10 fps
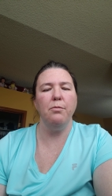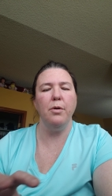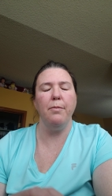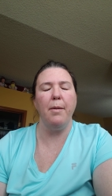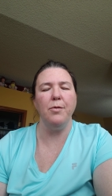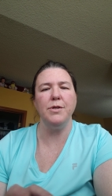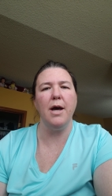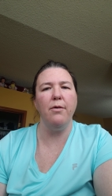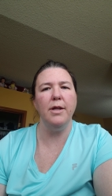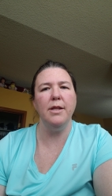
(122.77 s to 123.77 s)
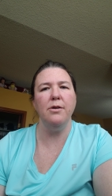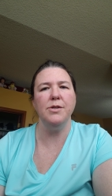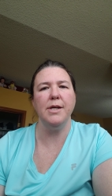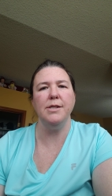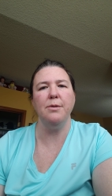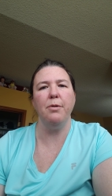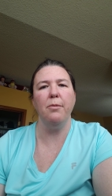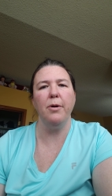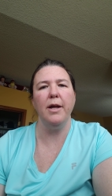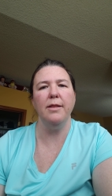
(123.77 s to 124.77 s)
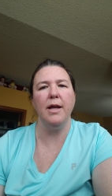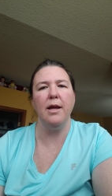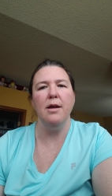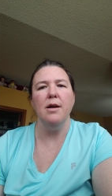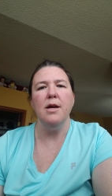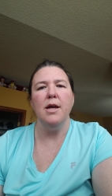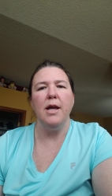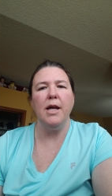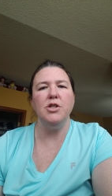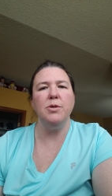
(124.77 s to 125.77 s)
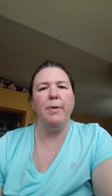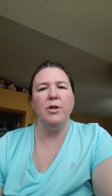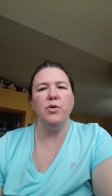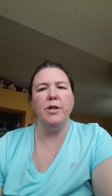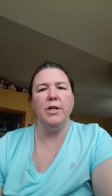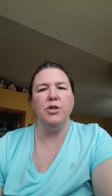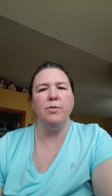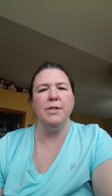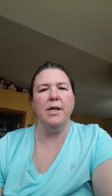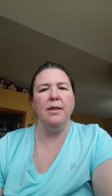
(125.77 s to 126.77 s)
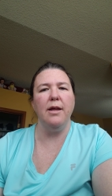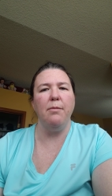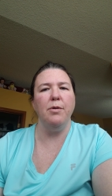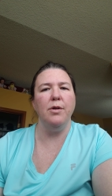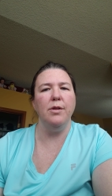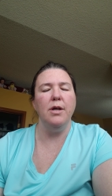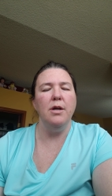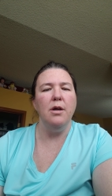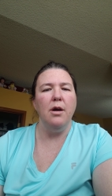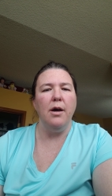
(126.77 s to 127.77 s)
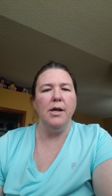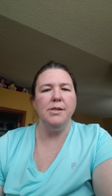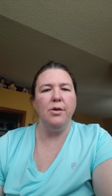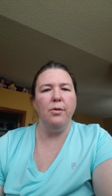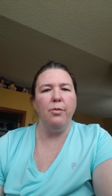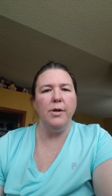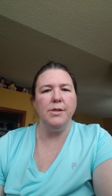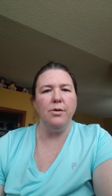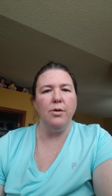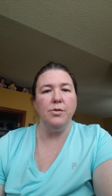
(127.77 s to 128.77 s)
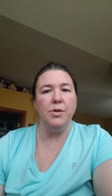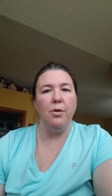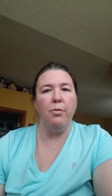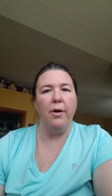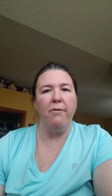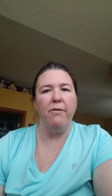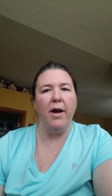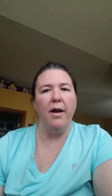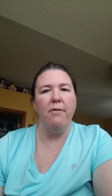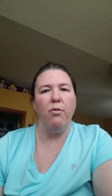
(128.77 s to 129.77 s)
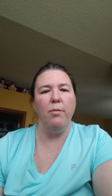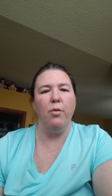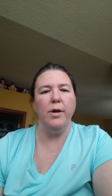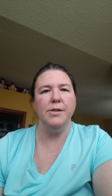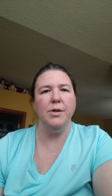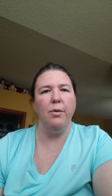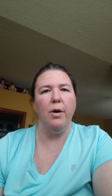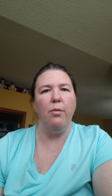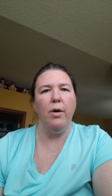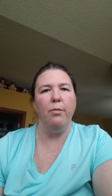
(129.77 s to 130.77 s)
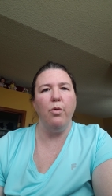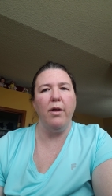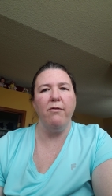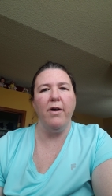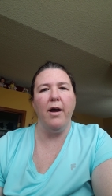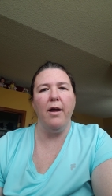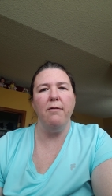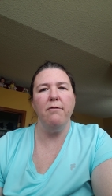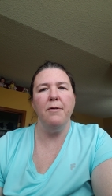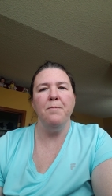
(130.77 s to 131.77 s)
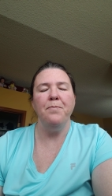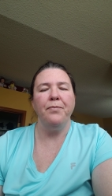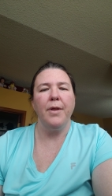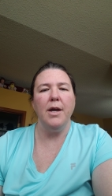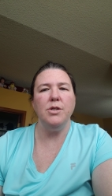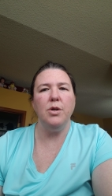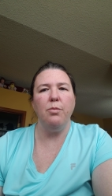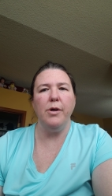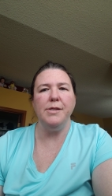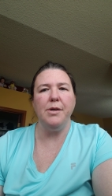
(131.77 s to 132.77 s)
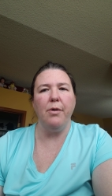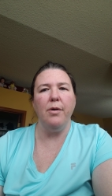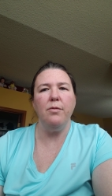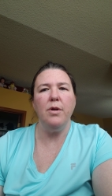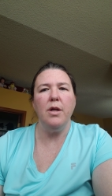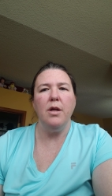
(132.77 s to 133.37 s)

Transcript: put paper towel in there sized appropriately. Each Petri dish was then labeled uh, 0, 0.0, 0 0.5, 1.0, 1.5, and 2.0.